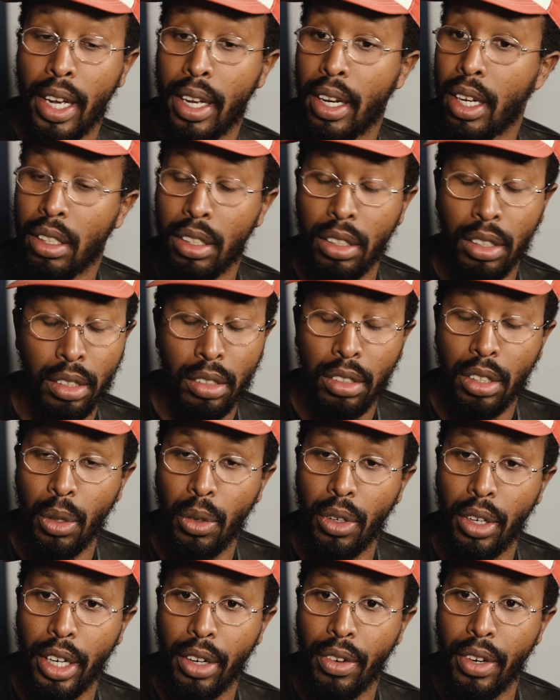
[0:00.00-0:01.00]
I
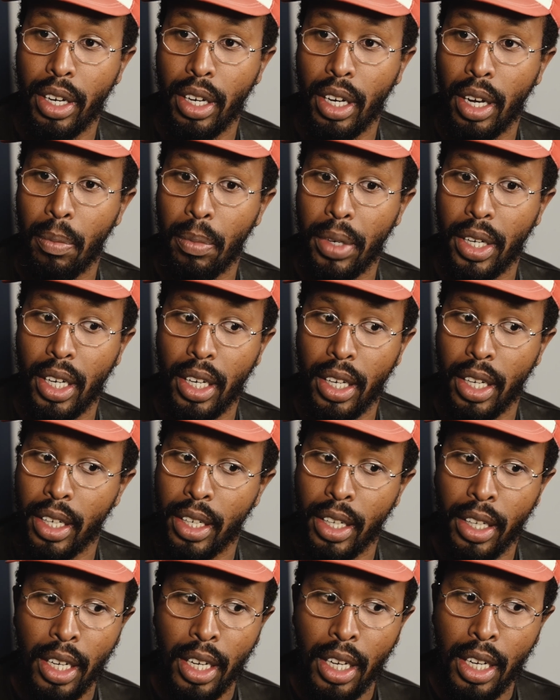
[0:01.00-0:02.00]
totally agree. I
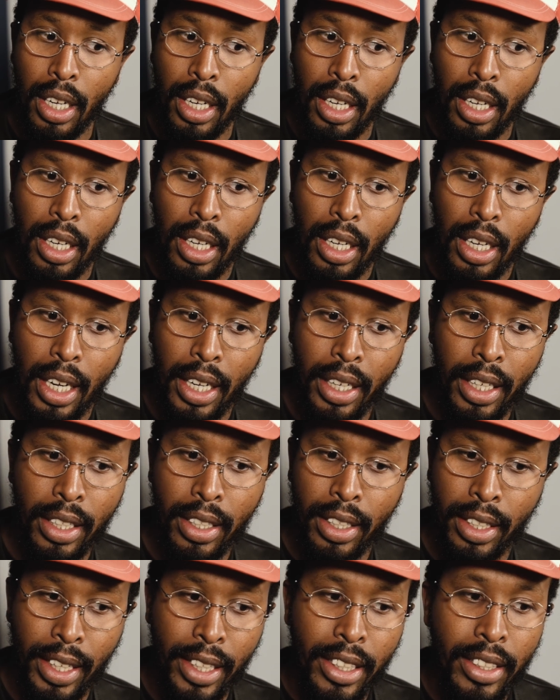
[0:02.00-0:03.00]
mean,
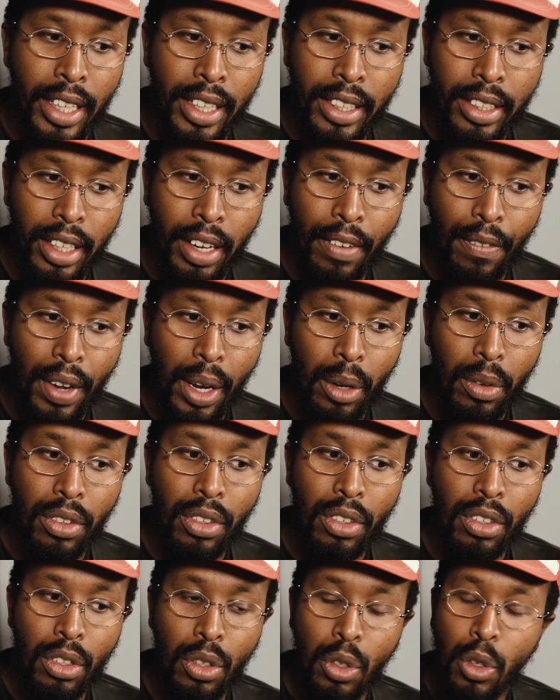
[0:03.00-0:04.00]
that's I found
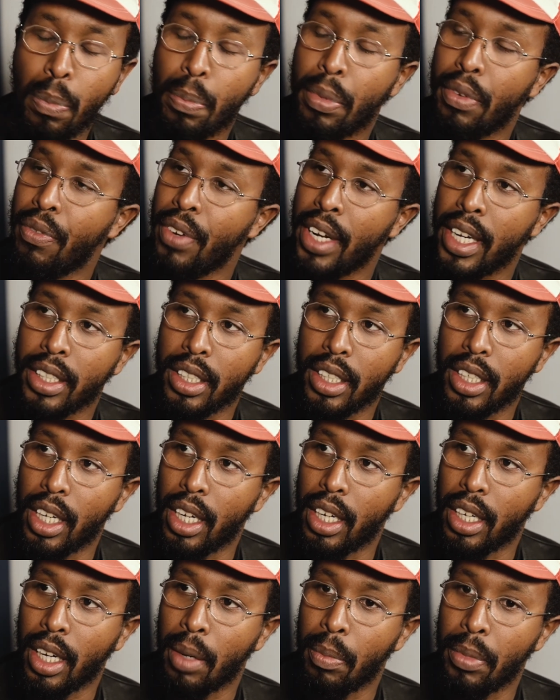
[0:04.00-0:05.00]
super
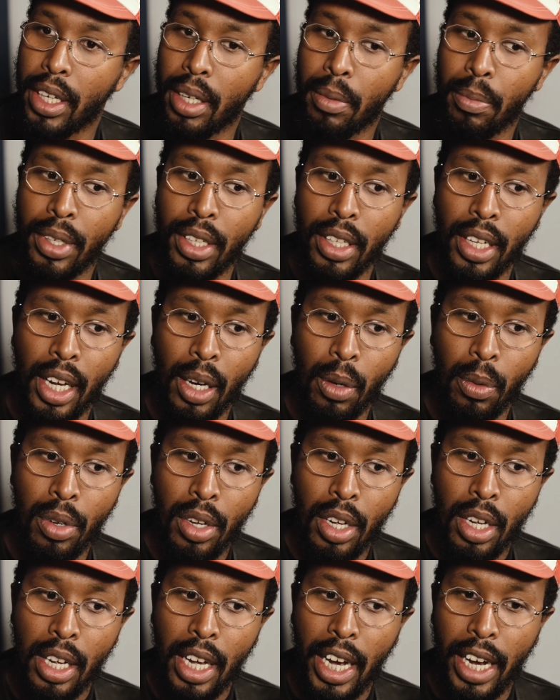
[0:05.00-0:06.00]
fascinating. I mean, now
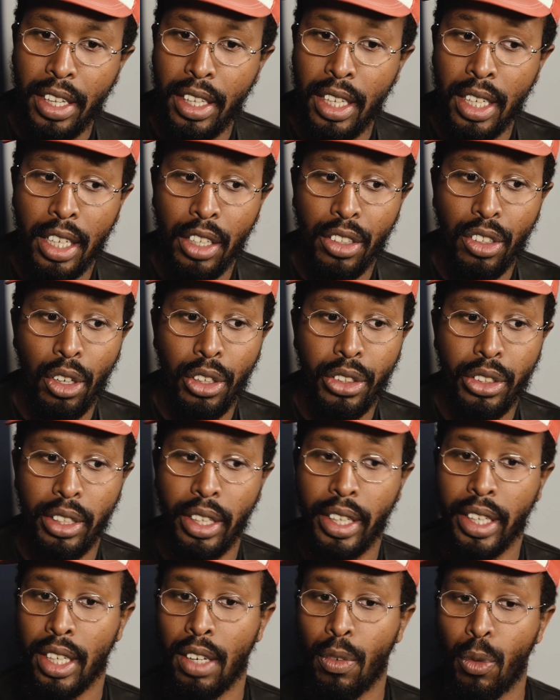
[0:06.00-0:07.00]
I think it's also
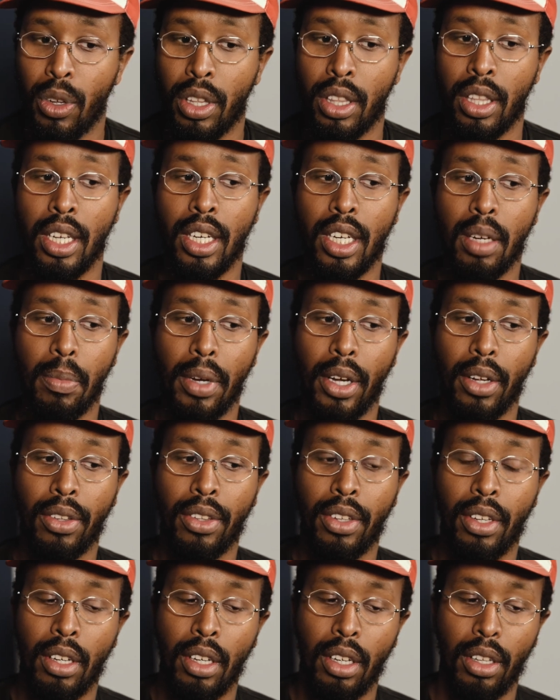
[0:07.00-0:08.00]
like, if we think
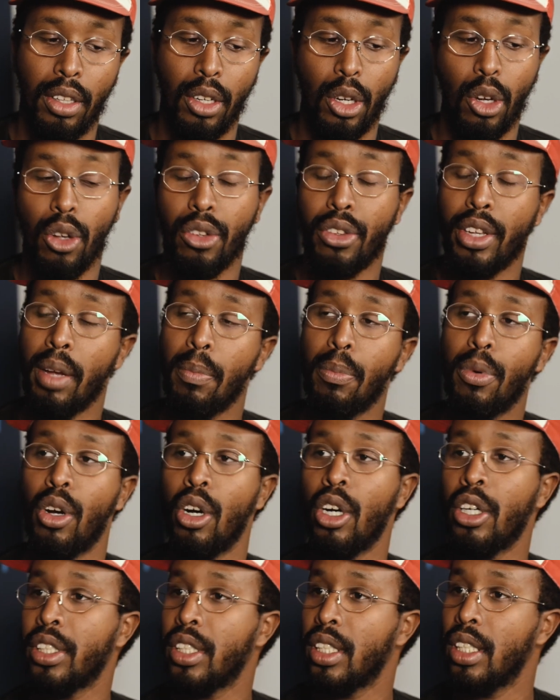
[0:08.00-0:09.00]
about the contemporary
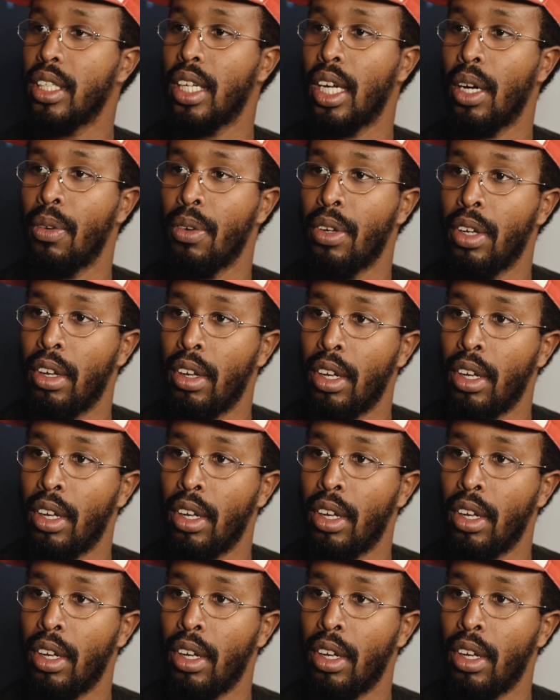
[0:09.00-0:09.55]
art scene now,